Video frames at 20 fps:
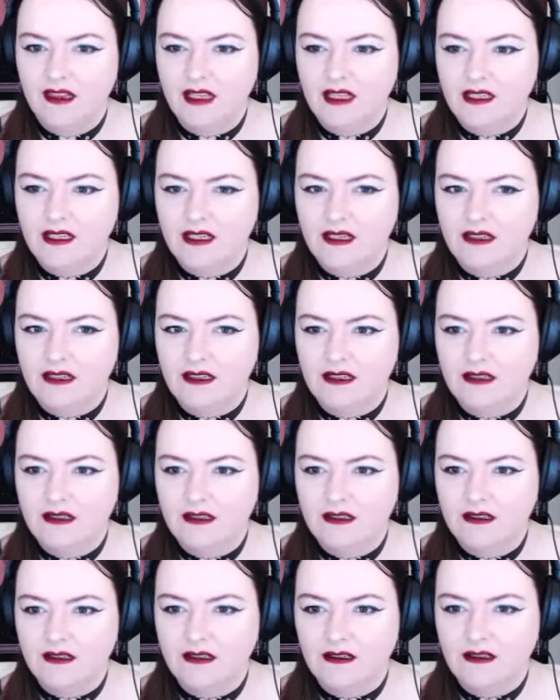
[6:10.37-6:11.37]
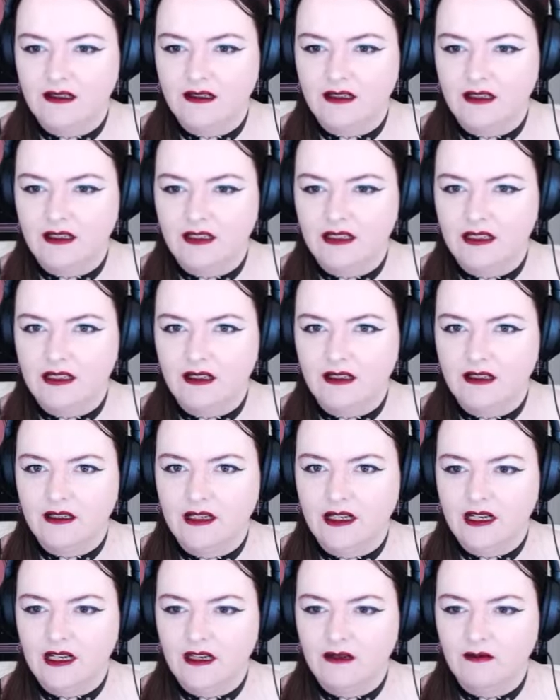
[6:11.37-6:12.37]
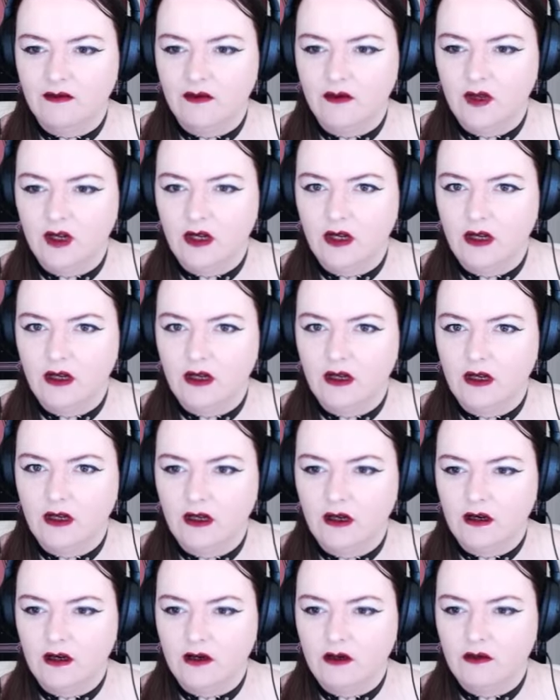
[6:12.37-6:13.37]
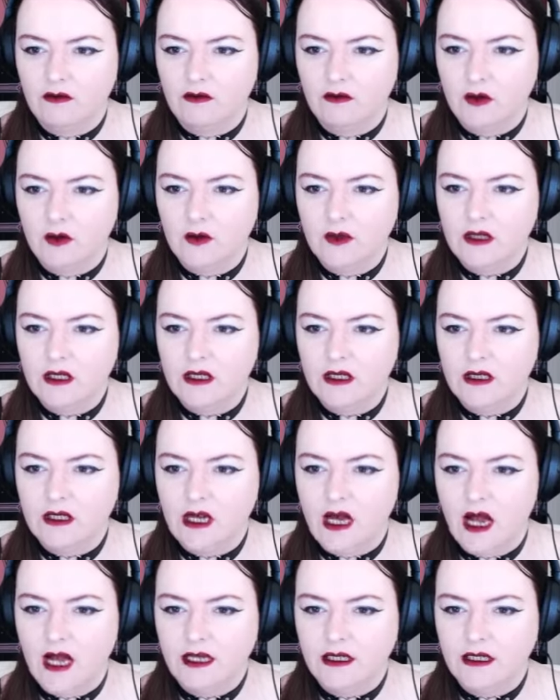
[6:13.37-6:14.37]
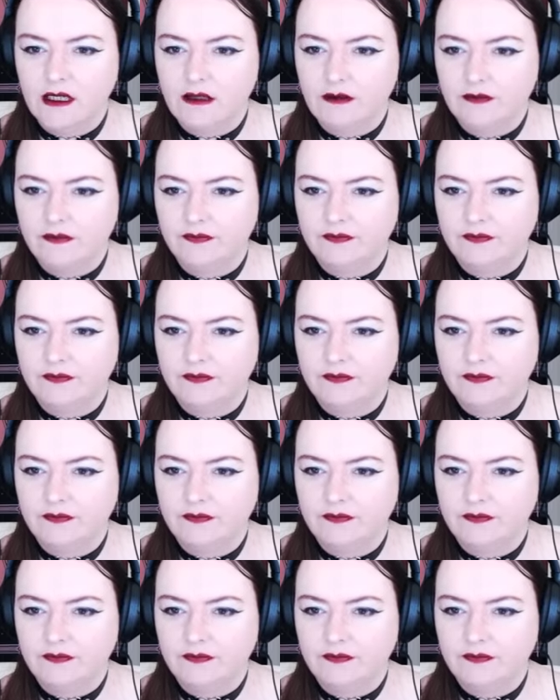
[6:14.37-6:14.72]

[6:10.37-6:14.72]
That's a solid name. Ruined Titan.